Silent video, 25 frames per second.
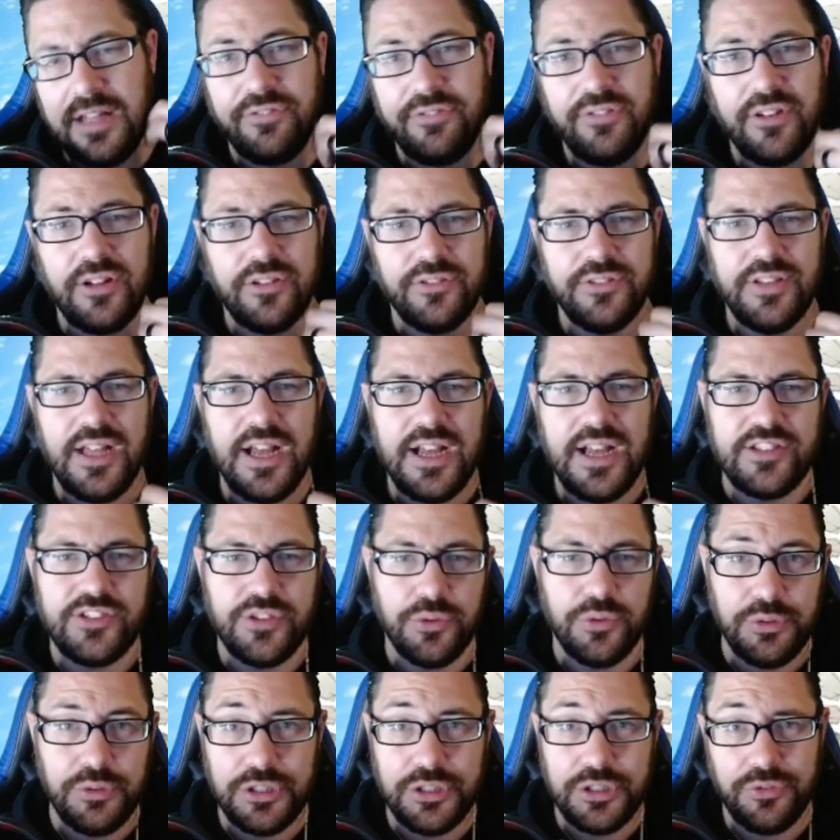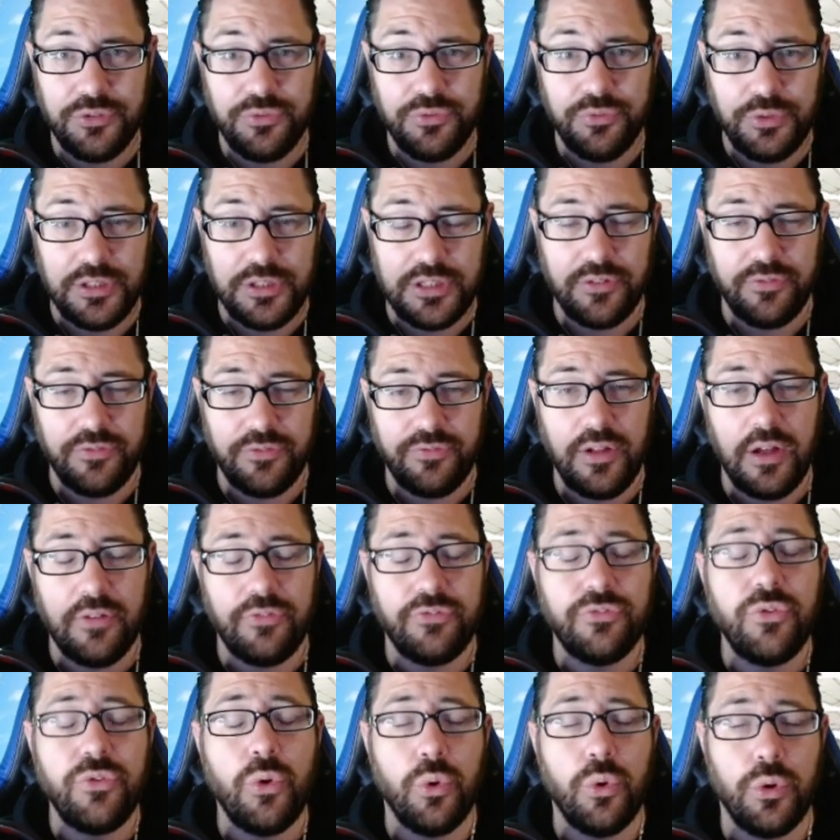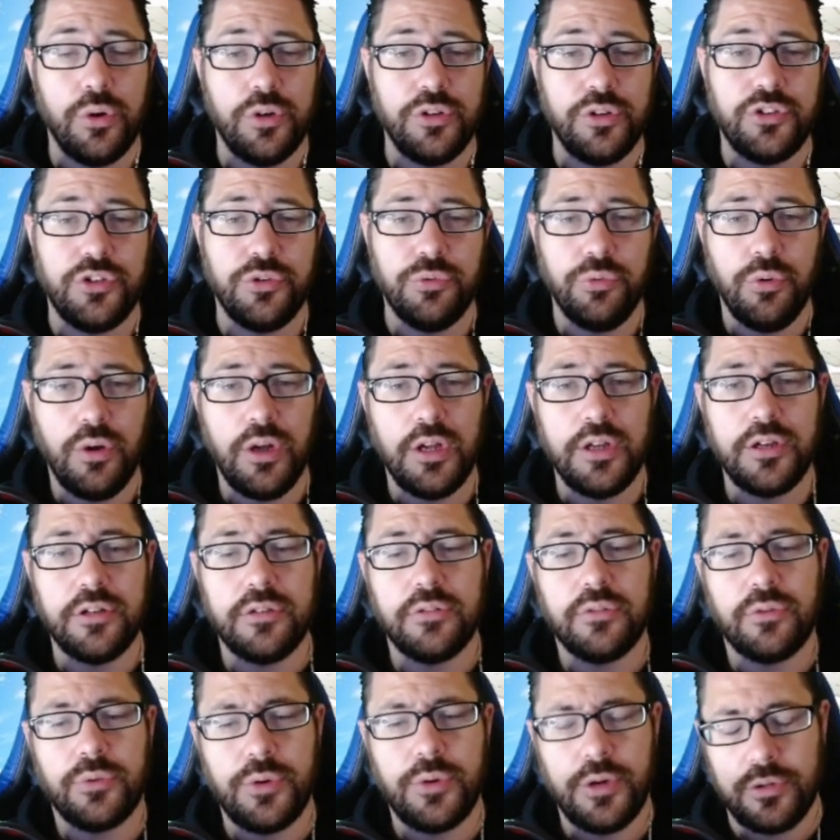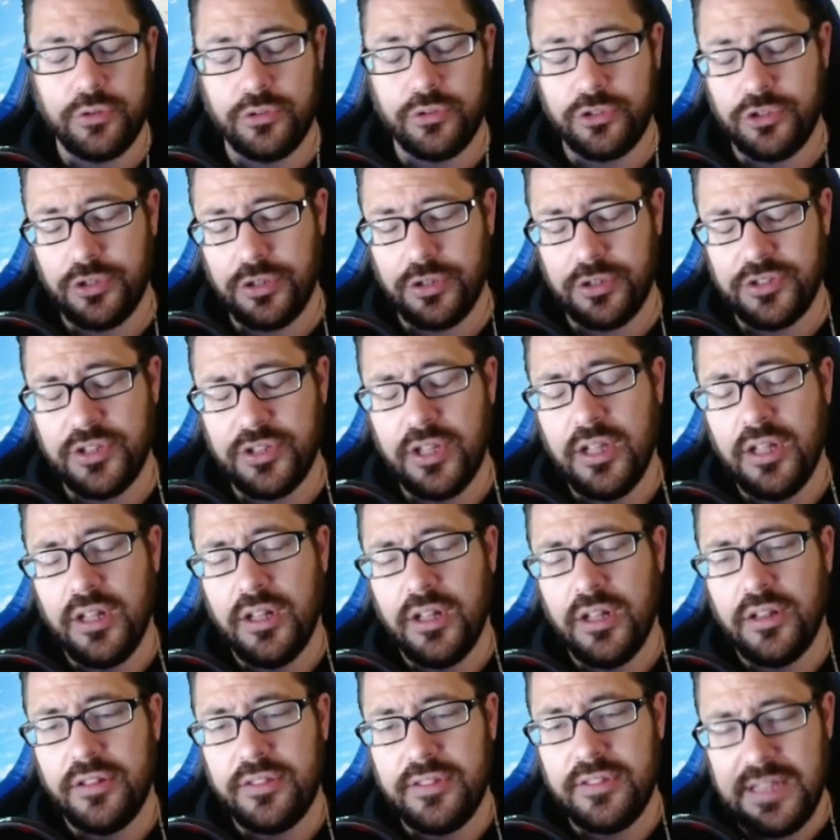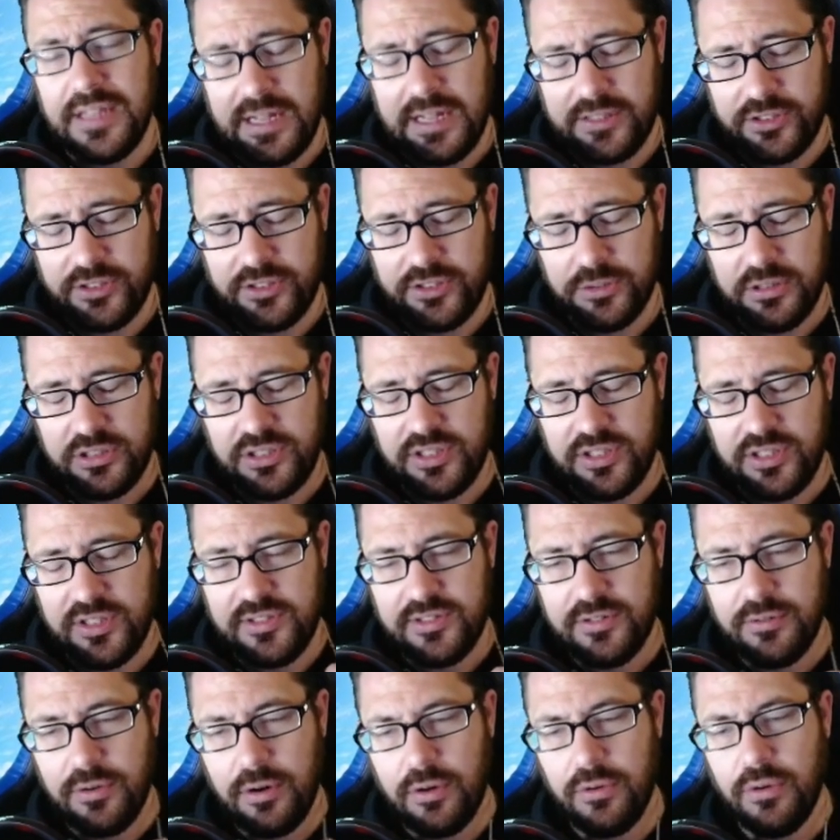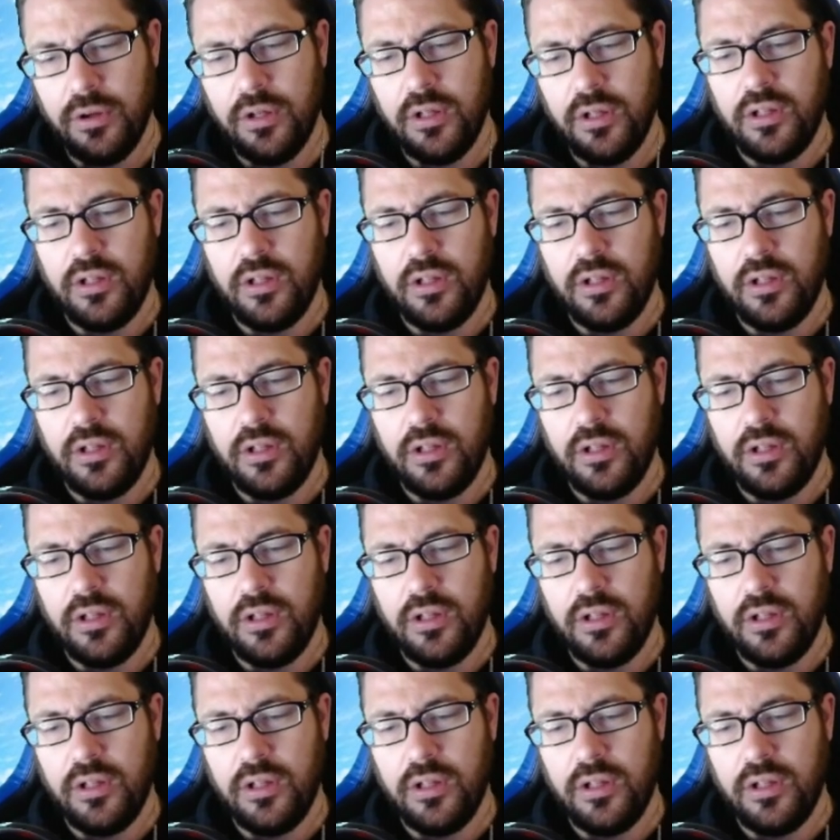felt nice. So we could we could afford to run critical triggers, not so much in zero.